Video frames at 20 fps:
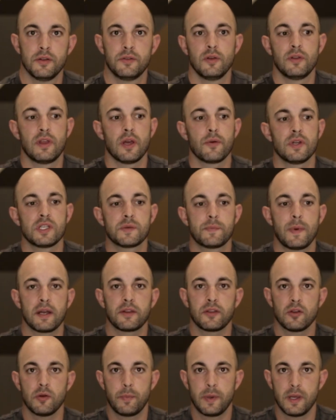Do they
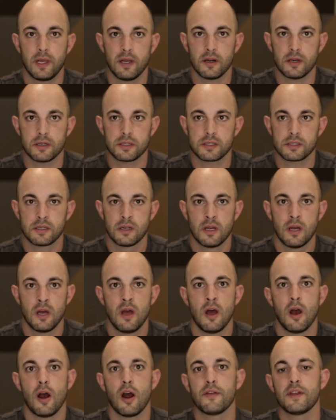respect their peers?
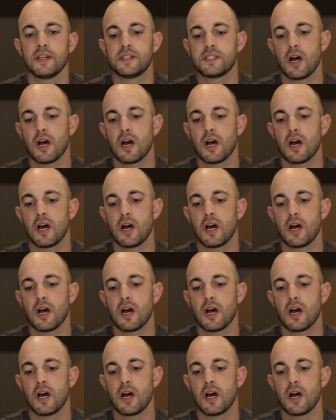Are they